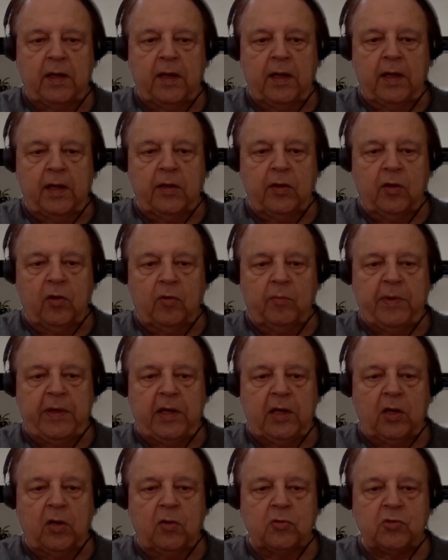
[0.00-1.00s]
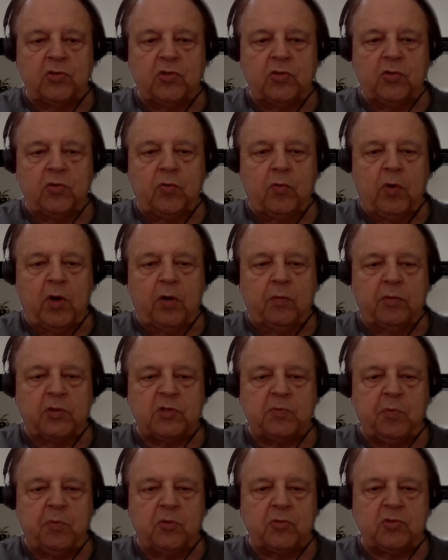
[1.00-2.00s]
you know, be close to where we're
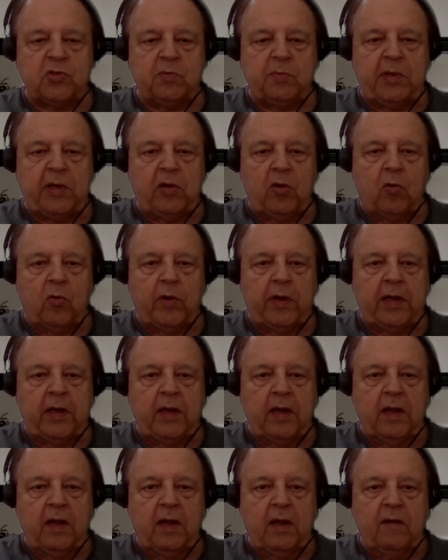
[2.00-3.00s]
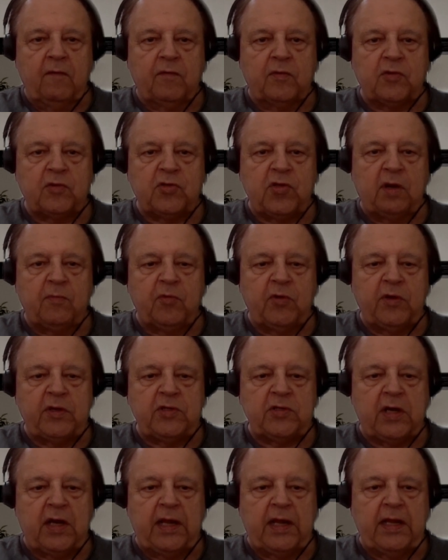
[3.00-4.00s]
supposed to be going. For some
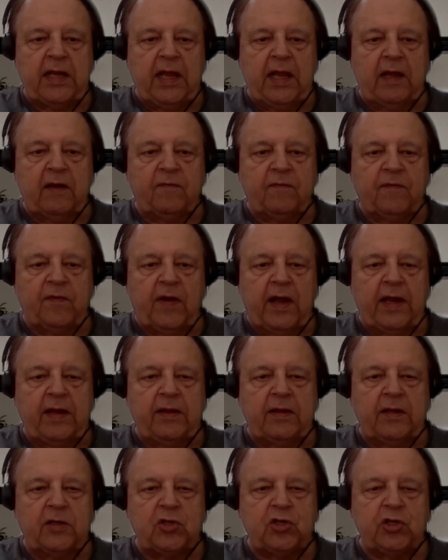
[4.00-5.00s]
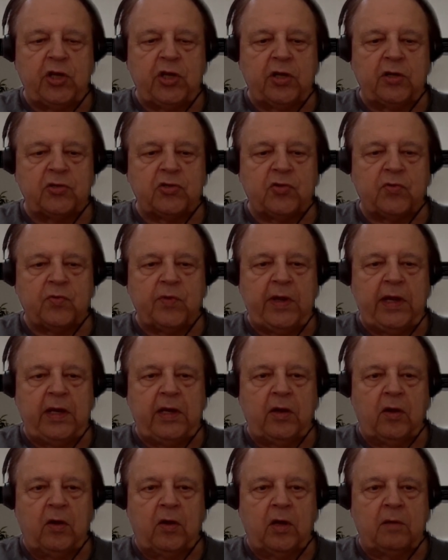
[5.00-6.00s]
reason, I can't find the share screen
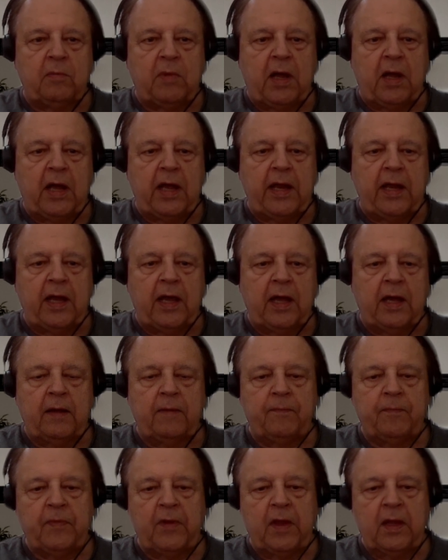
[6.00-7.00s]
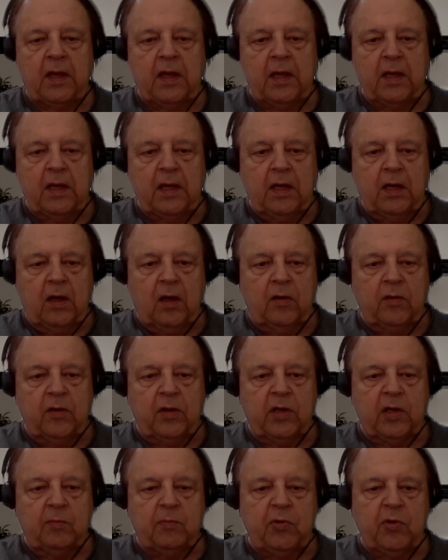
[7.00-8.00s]
on my uh, on the
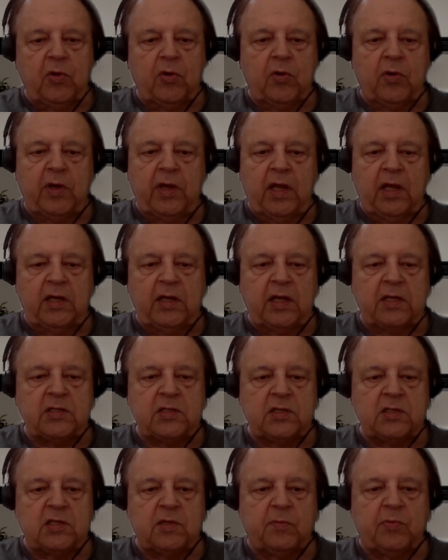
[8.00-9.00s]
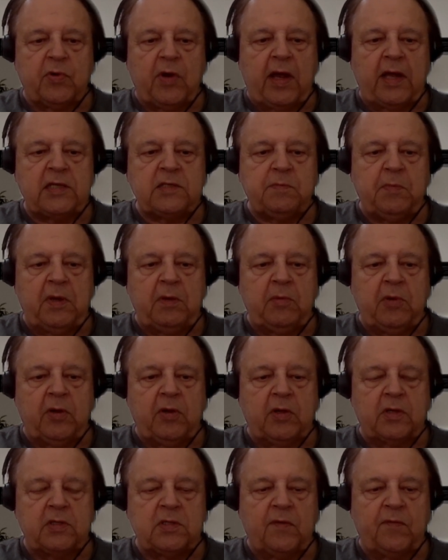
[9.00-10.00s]
computer again. Doesn't surprise me
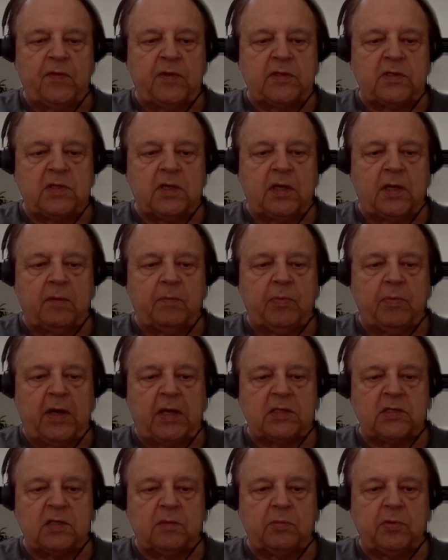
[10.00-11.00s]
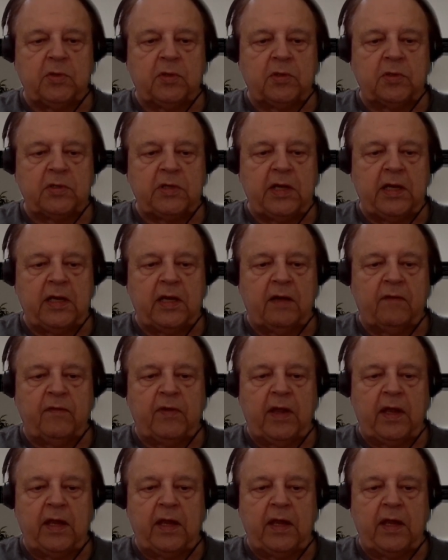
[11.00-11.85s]
because if it's a possibility of a